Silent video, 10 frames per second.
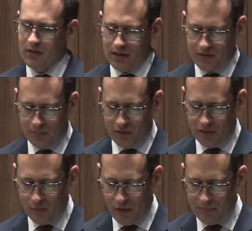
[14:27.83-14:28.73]

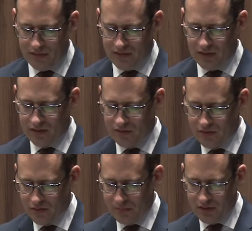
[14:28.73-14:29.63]
exploring weapon sales
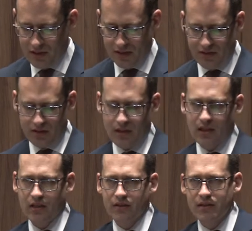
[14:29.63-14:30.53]
and joint production,
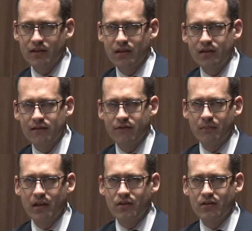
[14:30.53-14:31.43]
and increasing its
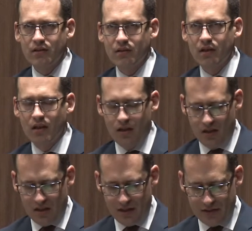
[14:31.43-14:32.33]
information
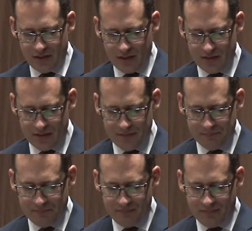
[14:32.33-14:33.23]
exchanges.
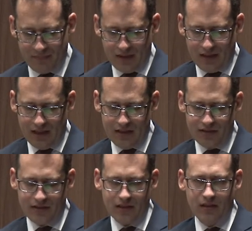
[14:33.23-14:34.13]
And
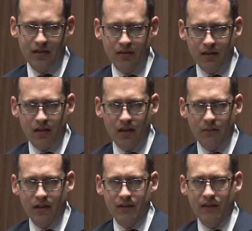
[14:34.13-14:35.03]
this security
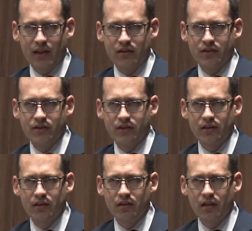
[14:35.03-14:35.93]
network, this Asian
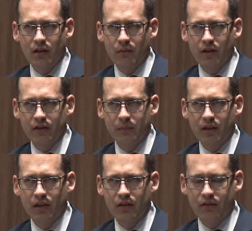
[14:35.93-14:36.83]
security network, is
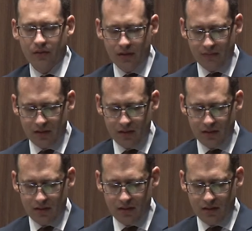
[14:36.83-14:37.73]
being
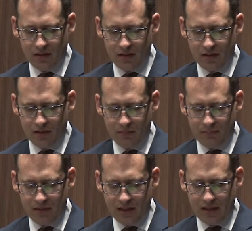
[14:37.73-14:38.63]
driven uh,
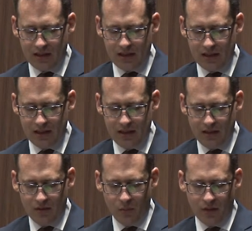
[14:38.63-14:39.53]
by
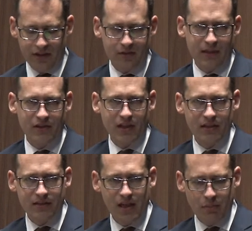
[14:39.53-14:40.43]
worries about
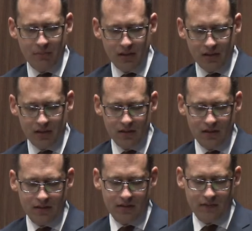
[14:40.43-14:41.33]
China's
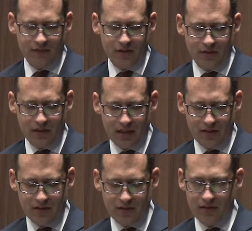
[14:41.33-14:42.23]
capabilities and future
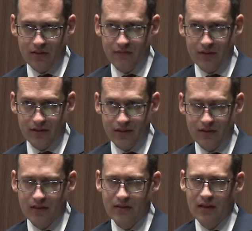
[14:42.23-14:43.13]
intentions in the first
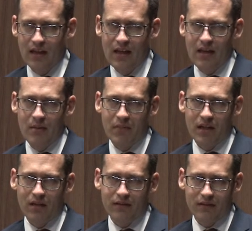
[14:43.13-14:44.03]
instance.
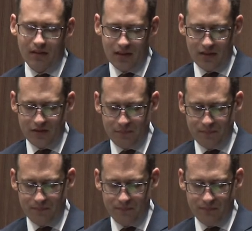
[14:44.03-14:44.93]
But I also think it's
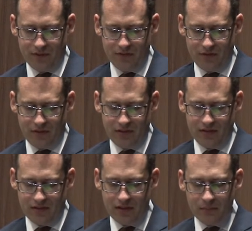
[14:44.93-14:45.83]

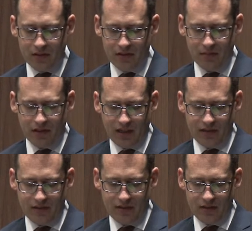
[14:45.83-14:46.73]
driven to some degree by
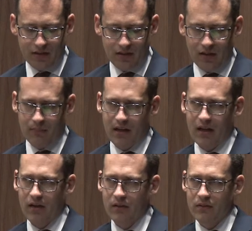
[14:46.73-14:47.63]
concern
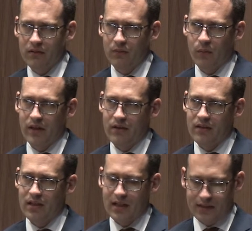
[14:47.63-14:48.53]
about whether
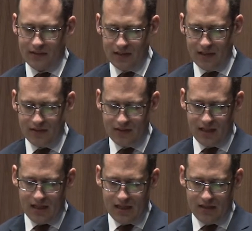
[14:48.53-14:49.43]
the United States
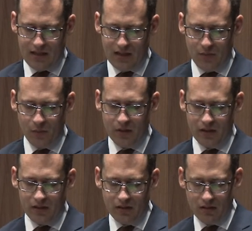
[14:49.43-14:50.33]
can and
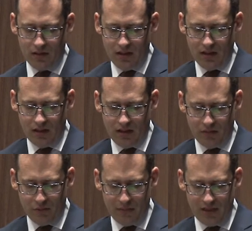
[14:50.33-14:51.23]
will
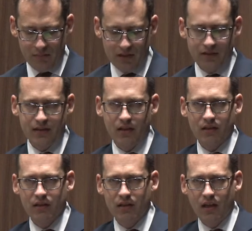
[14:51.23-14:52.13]
uh, remain
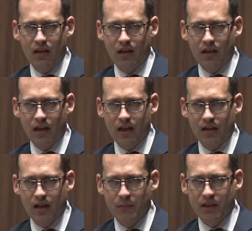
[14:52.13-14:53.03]
militarily and
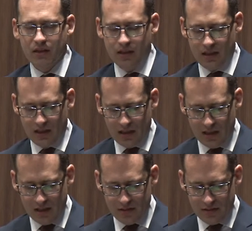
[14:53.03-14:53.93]
economically
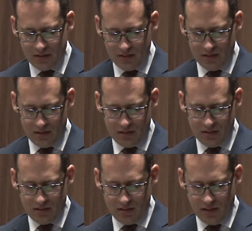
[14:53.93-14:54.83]
engaged
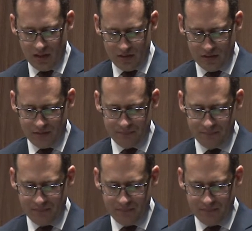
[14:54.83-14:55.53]
in Asia.